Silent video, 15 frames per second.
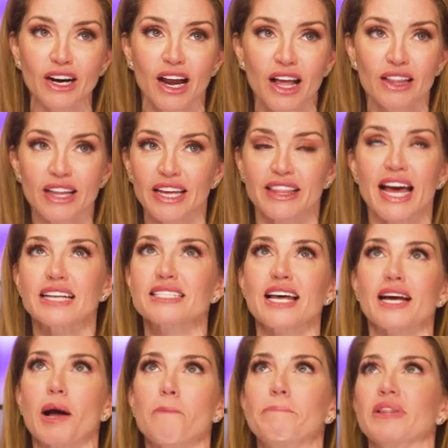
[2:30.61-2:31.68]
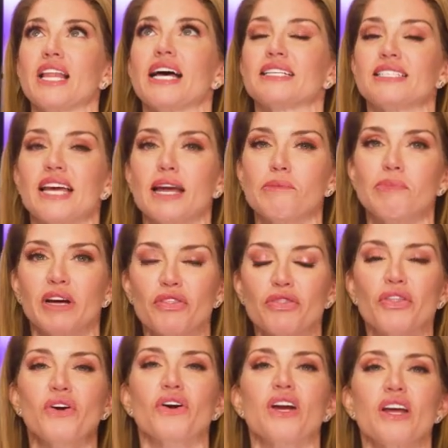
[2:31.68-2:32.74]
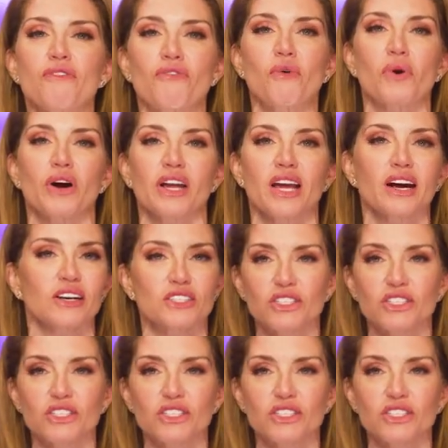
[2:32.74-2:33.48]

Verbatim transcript: Like that's like a blessing, but 34 years,